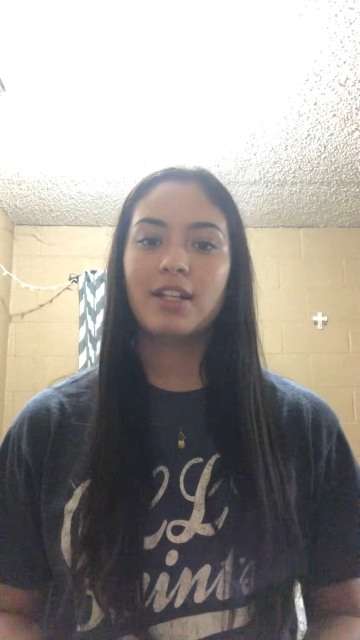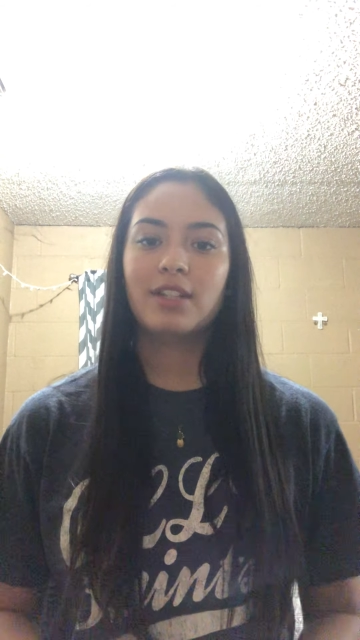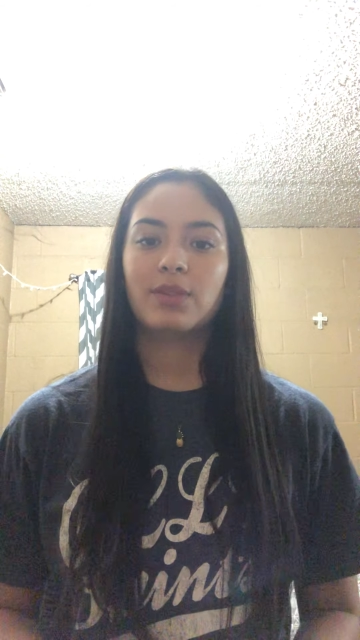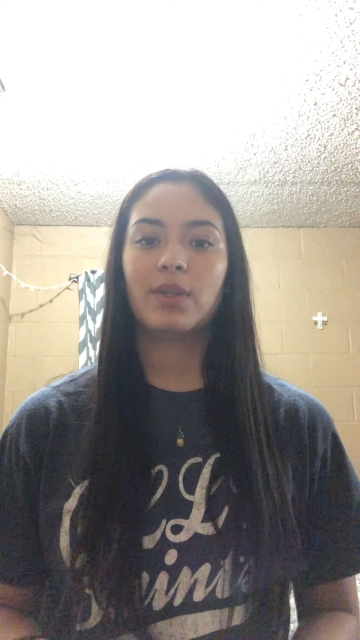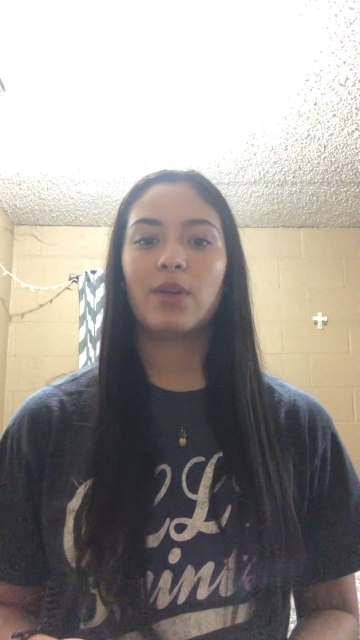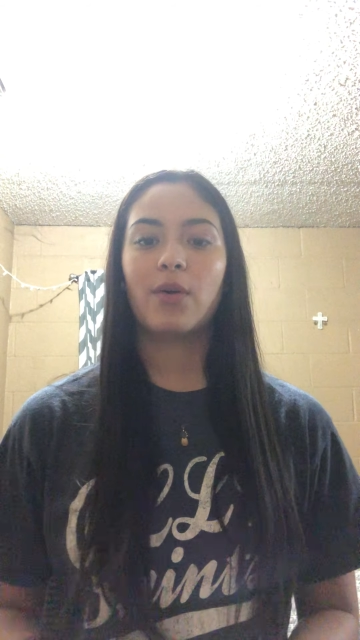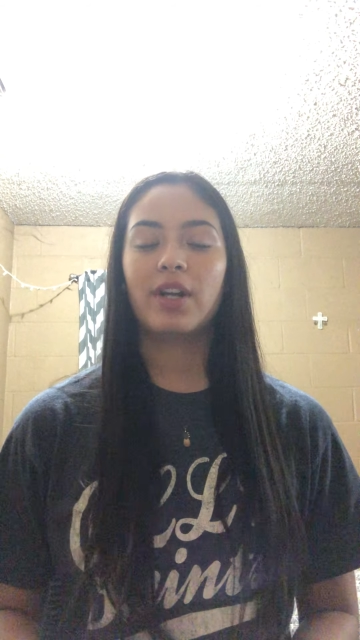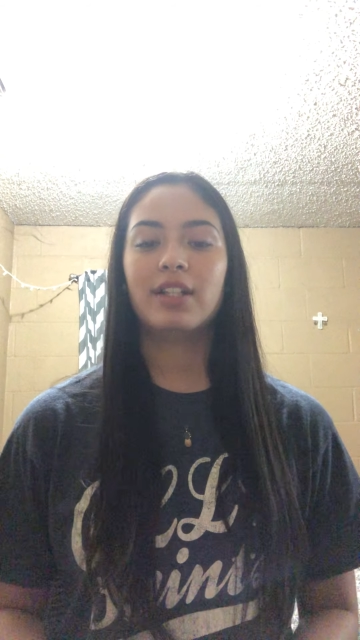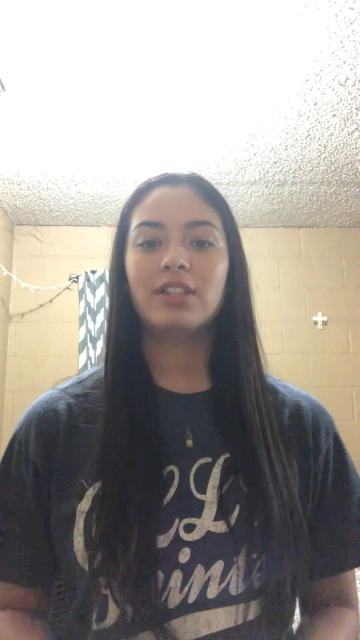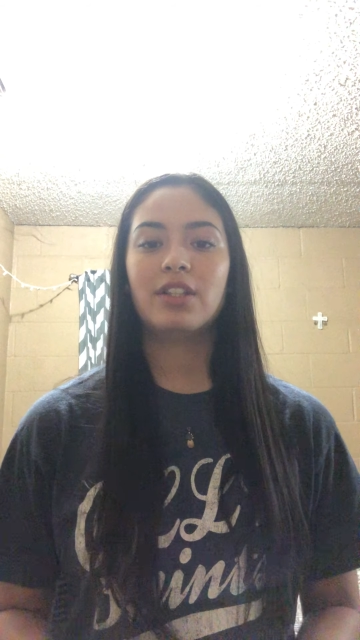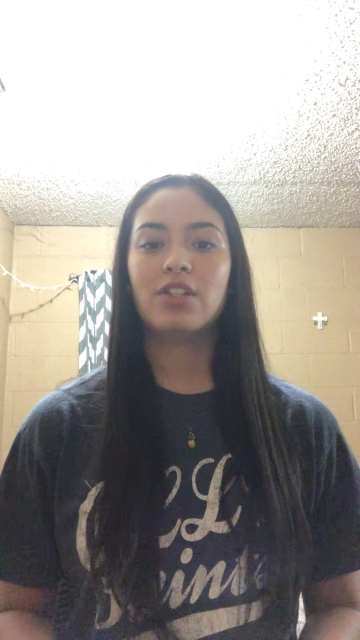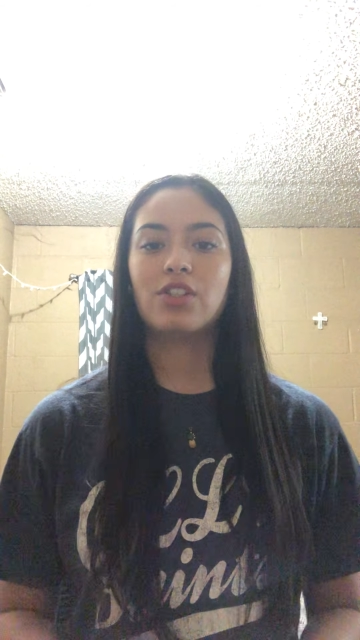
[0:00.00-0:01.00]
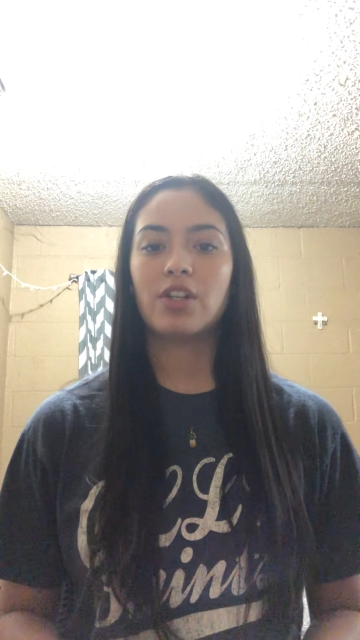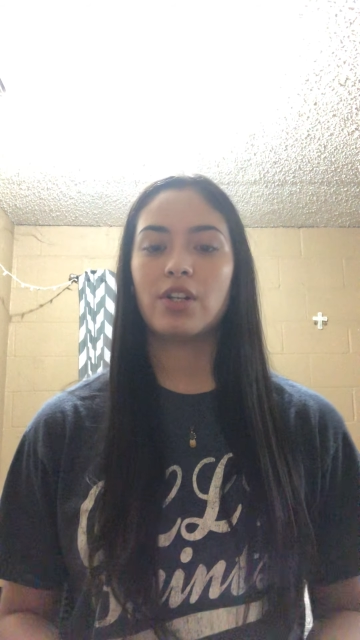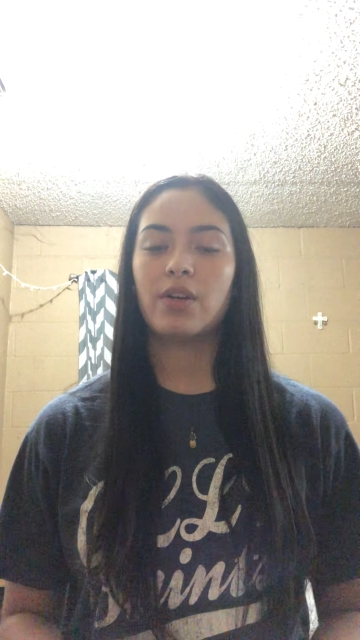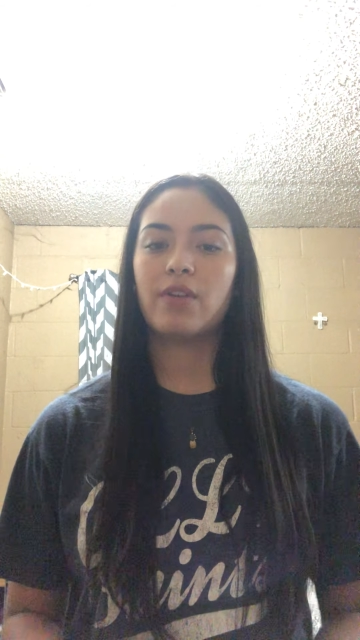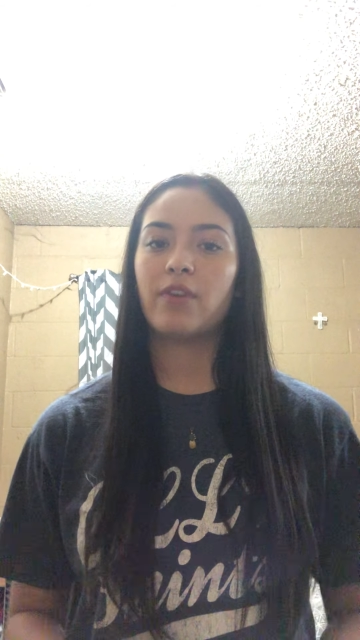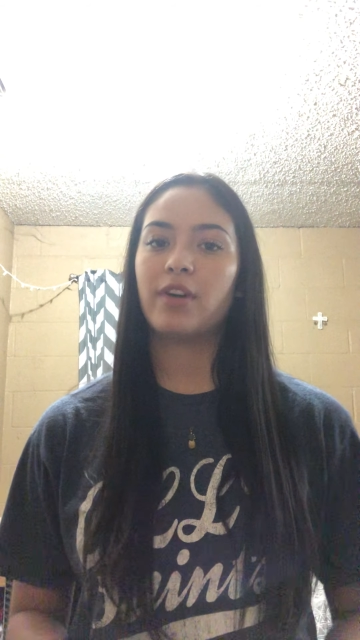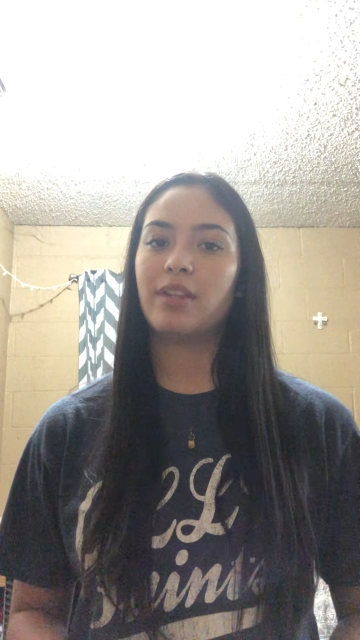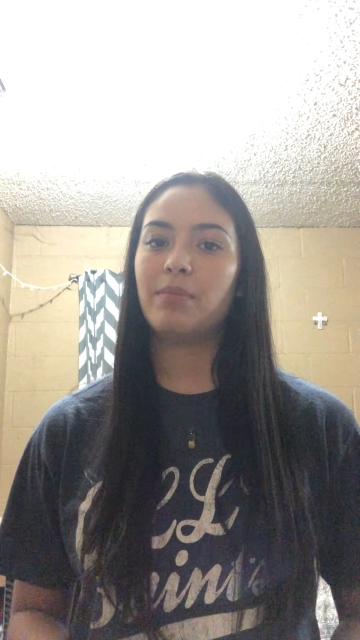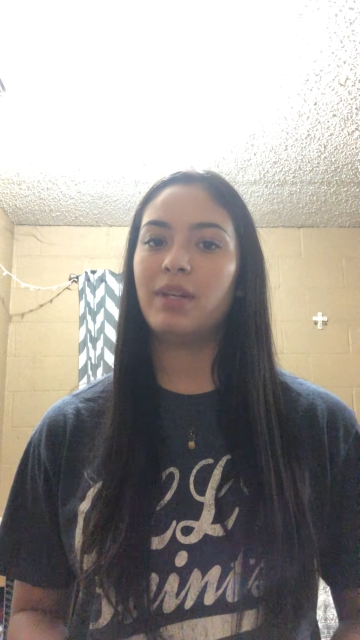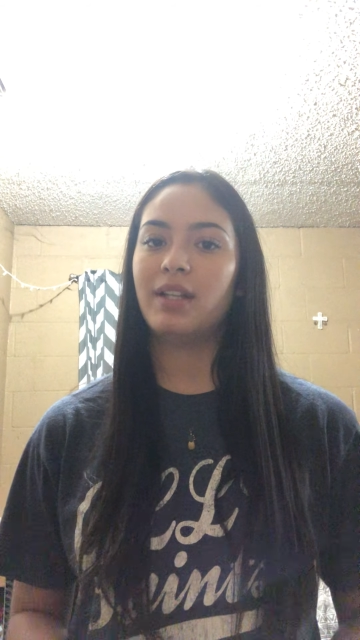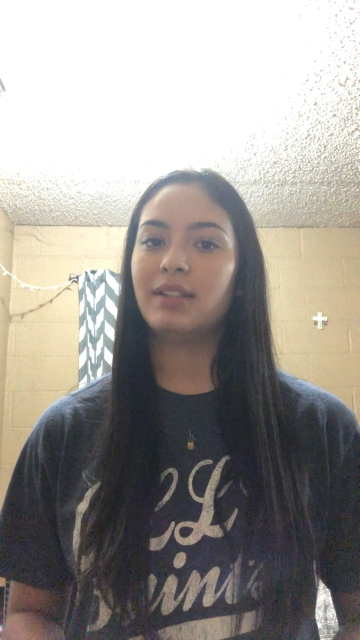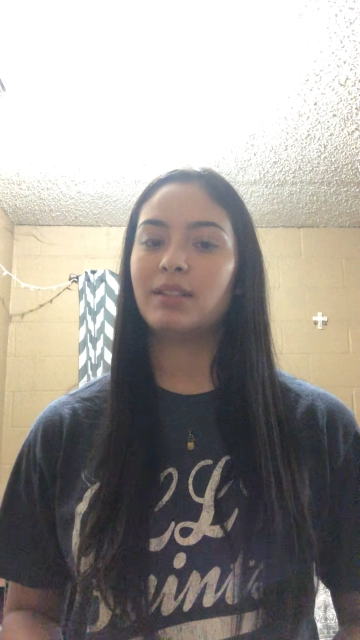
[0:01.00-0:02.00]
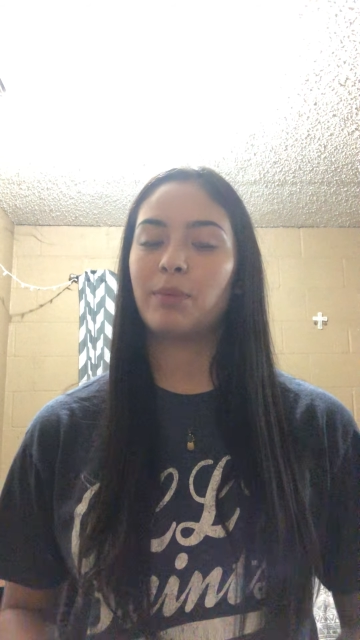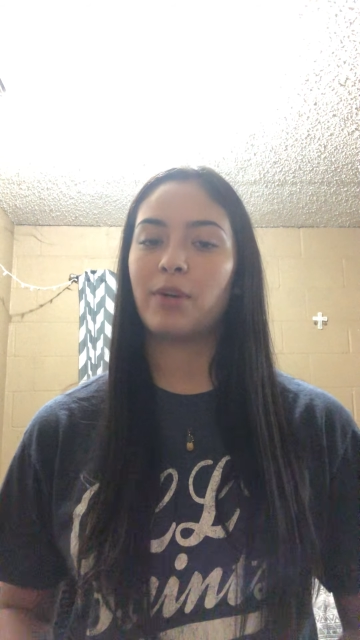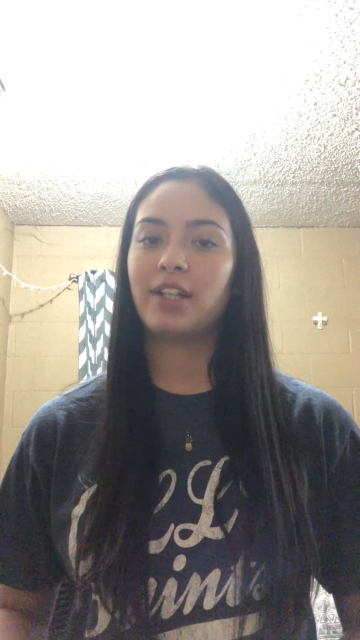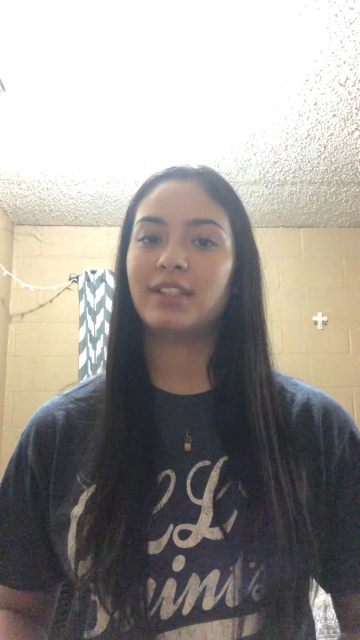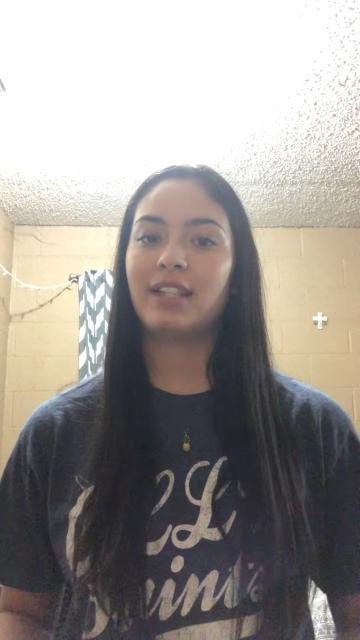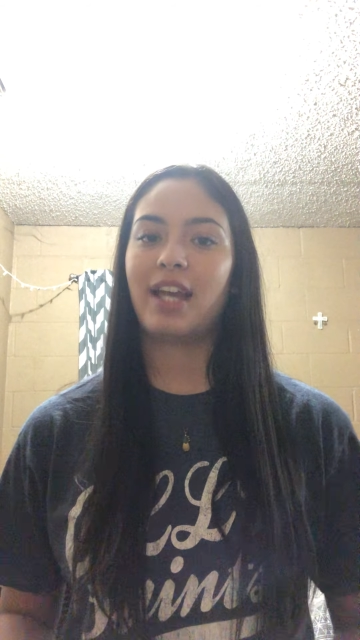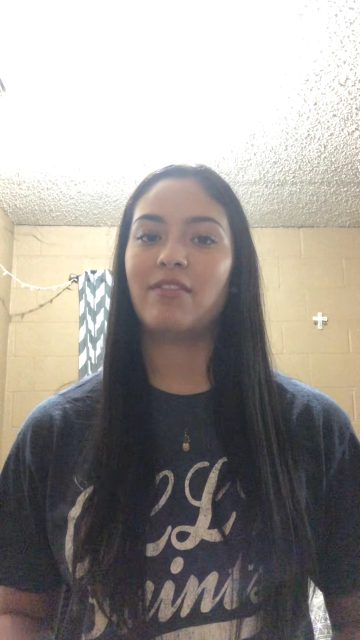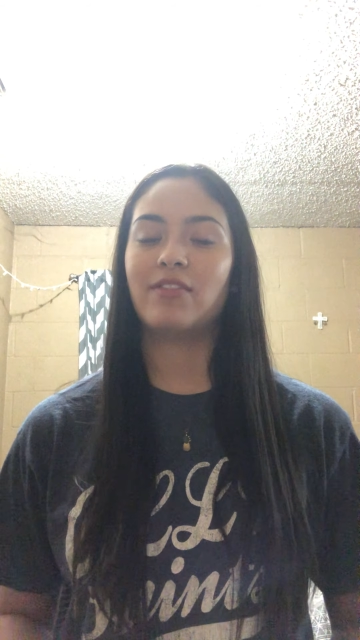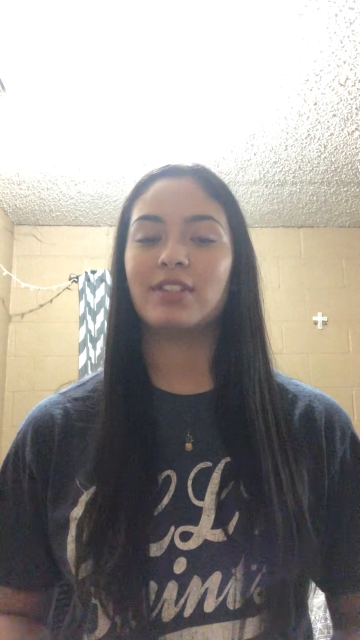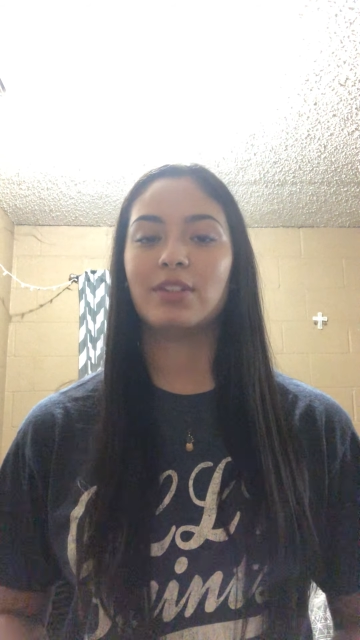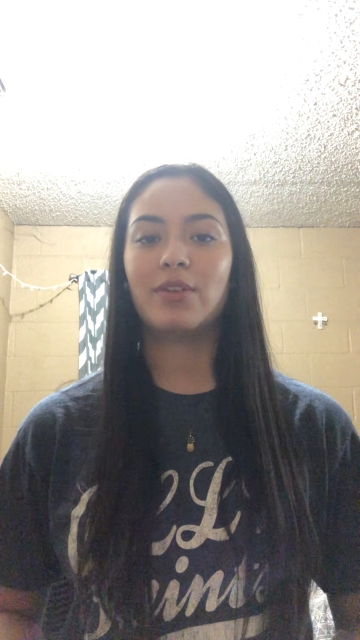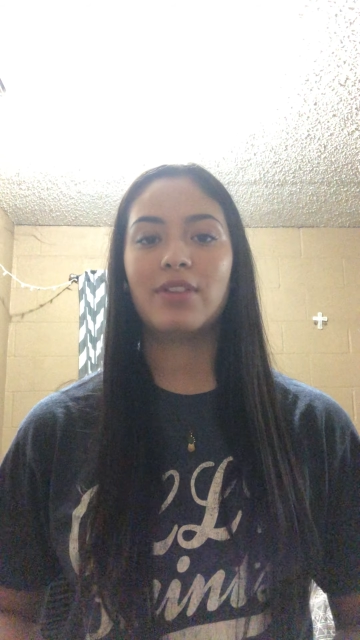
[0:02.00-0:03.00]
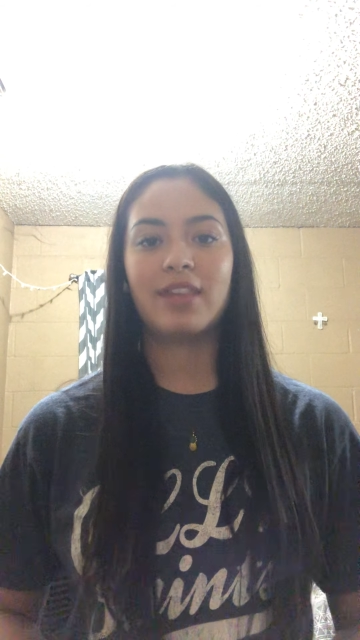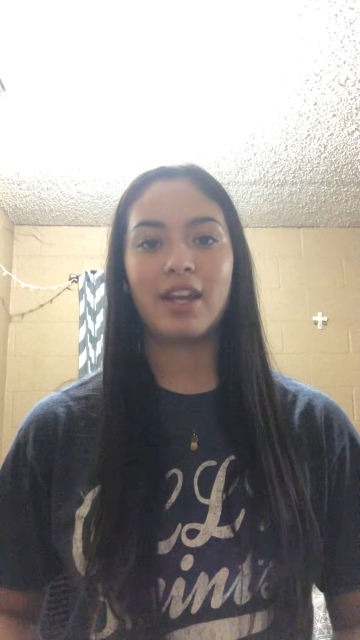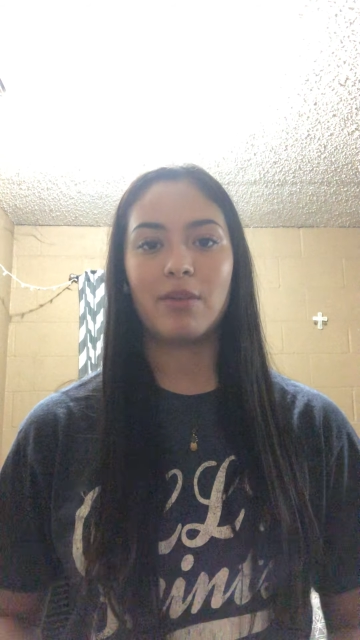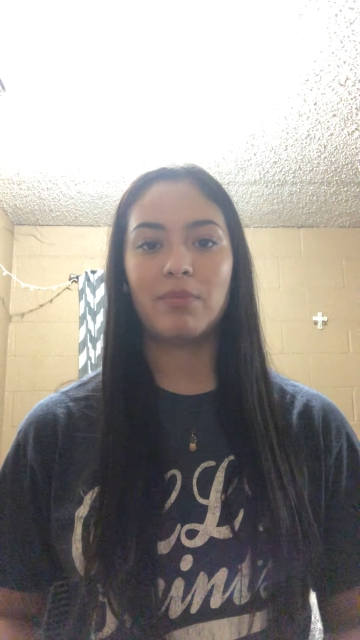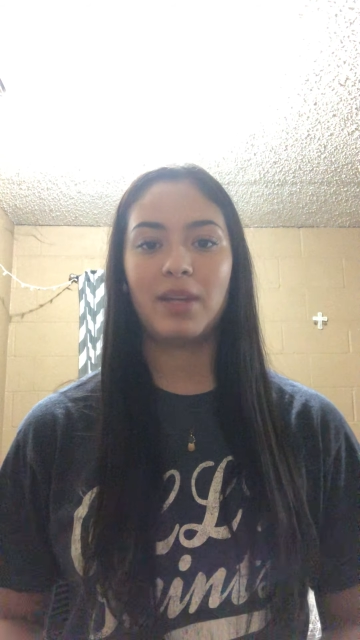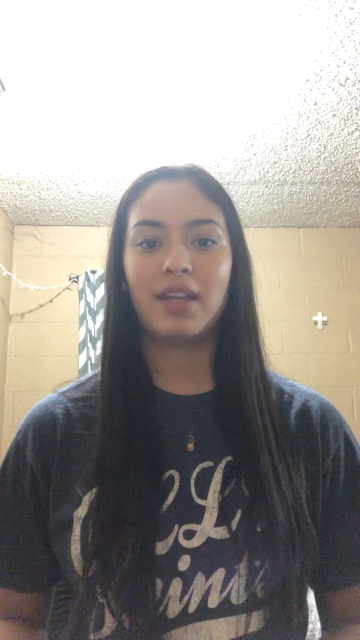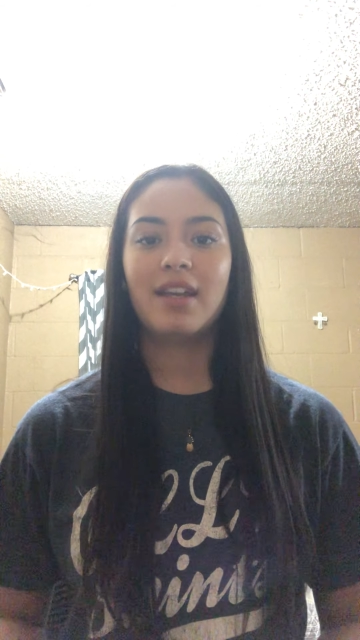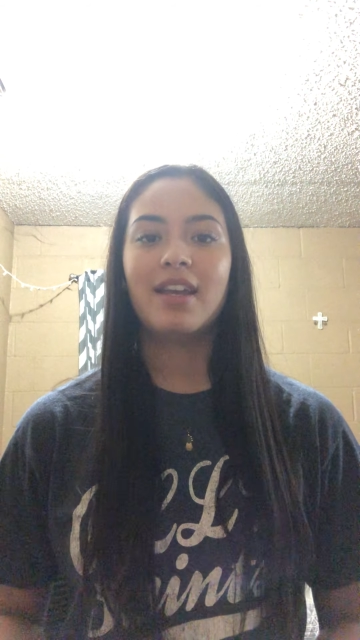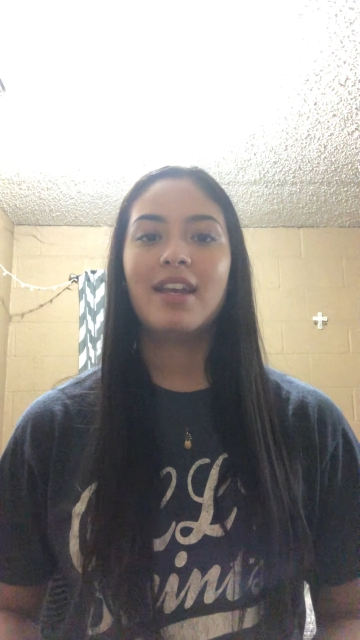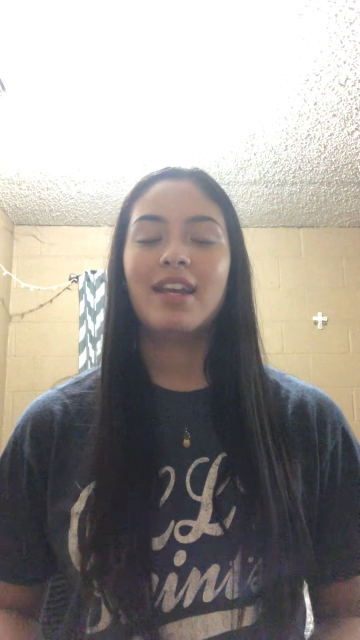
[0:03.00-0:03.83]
So according to the Journal of Orthopedic Sports and Physical Therapy,